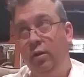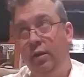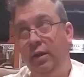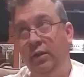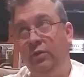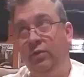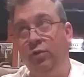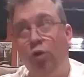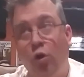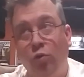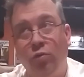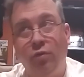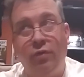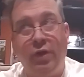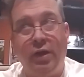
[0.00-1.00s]
it's so
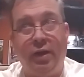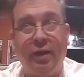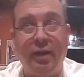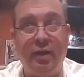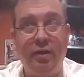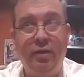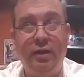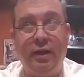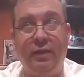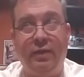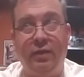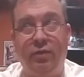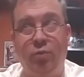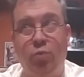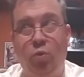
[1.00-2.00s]
revealing at
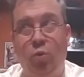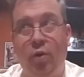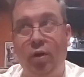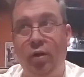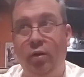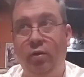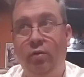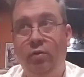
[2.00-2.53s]
this point.